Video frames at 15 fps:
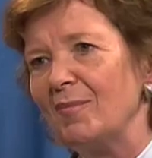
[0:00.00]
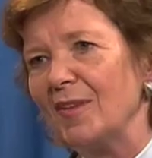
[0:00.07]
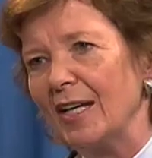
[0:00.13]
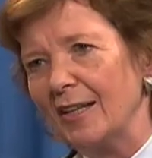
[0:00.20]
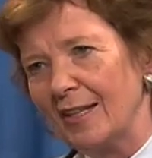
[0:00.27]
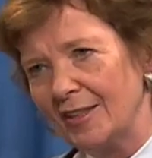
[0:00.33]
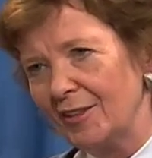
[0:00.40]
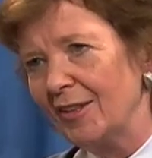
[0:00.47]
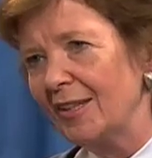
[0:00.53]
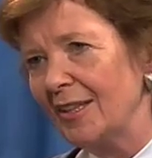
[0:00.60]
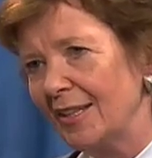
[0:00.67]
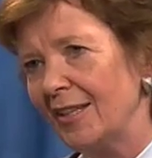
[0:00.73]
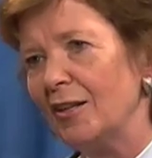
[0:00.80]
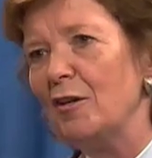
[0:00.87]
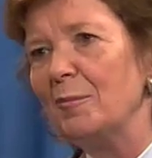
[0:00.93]
And I
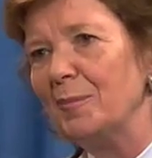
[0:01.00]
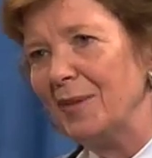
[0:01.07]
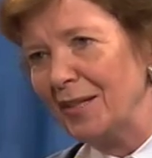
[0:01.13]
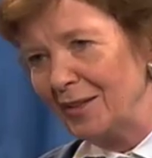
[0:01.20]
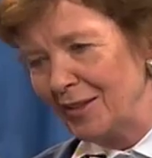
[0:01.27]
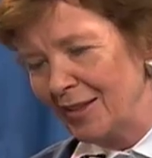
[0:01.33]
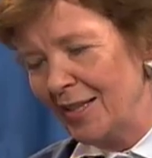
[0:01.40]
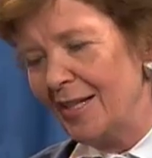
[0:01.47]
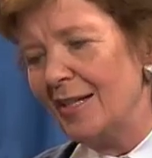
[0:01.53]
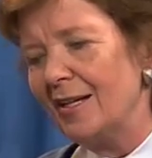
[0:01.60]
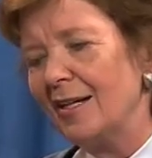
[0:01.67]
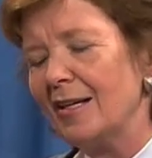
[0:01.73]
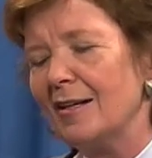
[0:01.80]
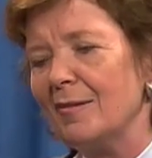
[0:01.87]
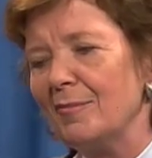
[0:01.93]
certainly hope that
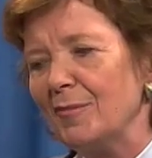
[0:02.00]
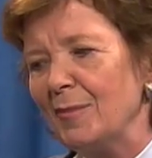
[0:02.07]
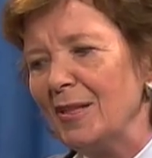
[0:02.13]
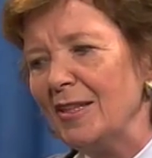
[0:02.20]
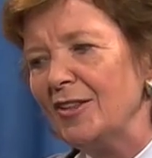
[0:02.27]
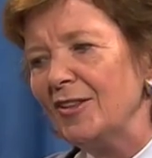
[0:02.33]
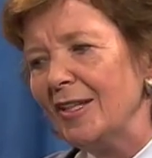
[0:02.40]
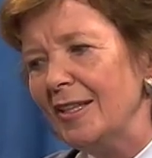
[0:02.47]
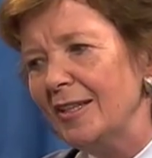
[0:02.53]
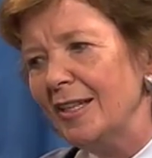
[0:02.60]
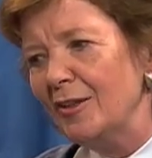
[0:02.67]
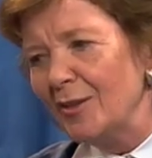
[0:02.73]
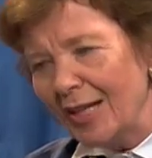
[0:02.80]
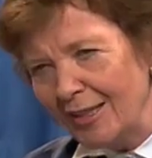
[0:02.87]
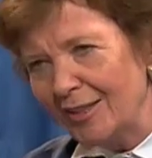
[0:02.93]
we'll see the
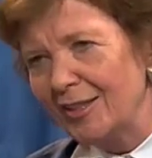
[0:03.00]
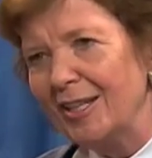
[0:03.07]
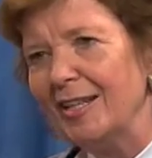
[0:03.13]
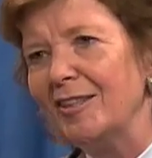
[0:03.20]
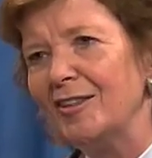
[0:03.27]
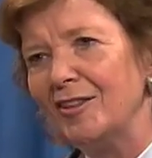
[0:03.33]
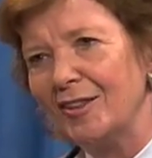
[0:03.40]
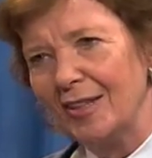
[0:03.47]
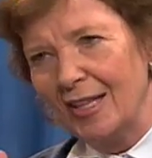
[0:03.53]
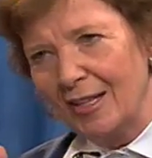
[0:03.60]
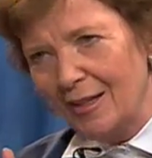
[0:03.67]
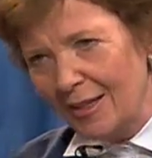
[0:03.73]
United States